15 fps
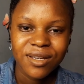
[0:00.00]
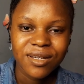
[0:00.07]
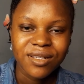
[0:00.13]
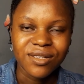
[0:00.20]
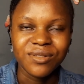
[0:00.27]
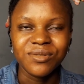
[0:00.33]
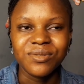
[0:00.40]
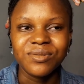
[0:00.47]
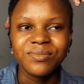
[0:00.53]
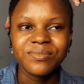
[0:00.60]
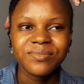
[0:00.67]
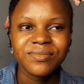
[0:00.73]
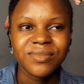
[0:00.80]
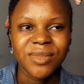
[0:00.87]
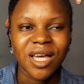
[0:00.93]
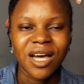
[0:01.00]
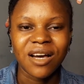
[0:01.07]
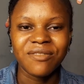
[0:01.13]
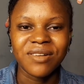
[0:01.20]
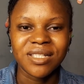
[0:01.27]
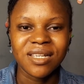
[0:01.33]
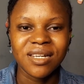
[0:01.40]
You know, I've
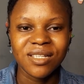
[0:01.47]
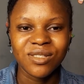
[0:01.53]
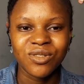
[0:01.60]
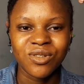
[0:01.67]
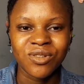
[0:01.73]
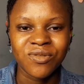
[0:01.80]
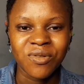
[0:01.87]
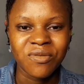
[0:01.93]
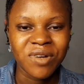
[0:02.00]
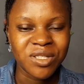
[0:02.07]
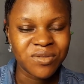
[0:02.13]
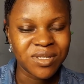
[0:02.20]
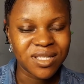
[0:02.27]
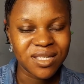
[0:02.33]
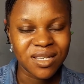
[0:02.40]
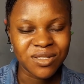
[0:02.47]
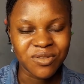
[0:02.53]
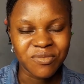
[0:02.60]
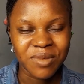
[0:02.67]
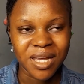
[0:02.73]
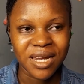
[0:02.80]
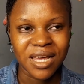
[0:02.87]
attended this church for over twenty years of
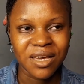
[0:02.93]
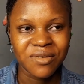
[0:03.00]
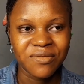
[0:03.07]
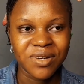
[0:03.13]
my life,